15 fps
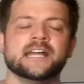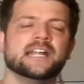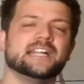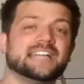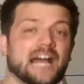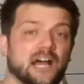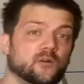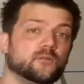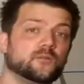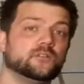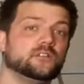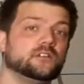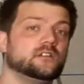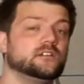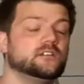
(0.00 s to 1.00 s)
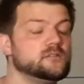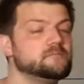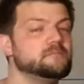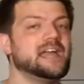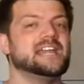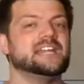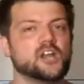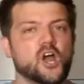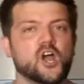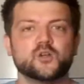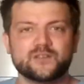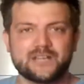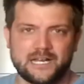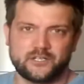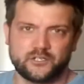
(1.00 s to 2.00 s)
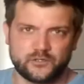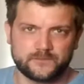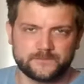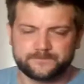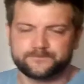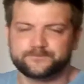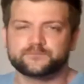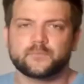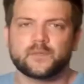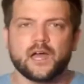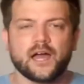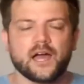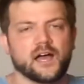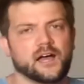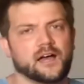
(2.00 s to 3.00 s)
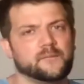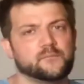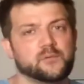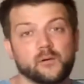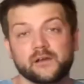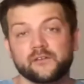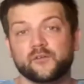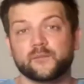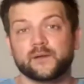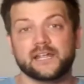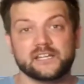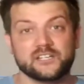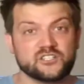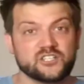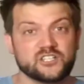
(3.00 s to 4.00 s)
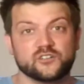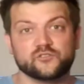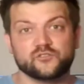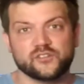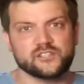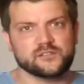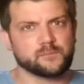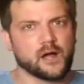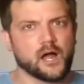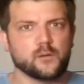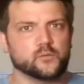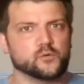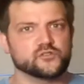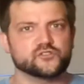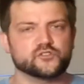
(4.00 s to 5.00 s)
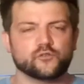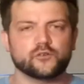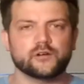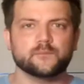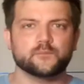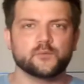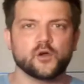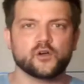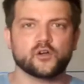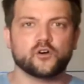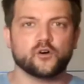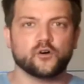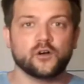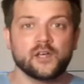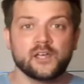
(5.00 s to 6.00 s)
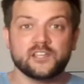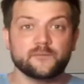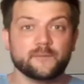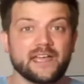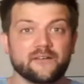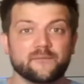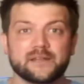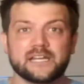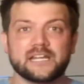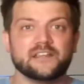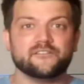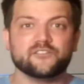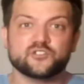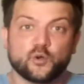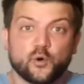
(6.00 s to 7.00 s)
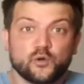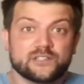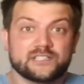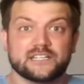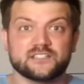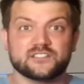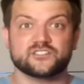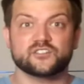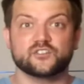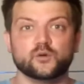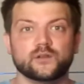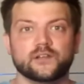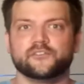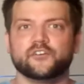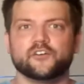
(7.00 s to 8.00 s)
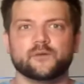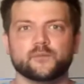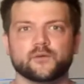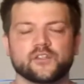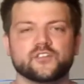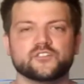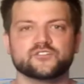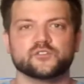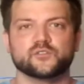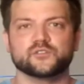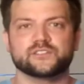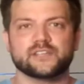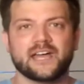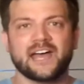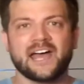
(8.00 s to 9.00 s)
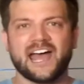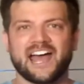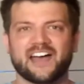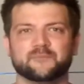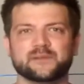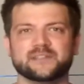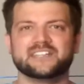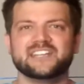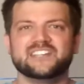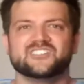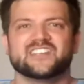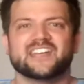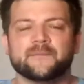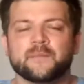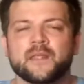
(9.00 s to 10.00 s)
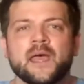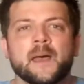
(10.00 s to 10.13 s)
Now, you may know Daniel, probably from a children's Bible story book, or you may have been even taught it at school if you're in one of those schools that have been teaching it.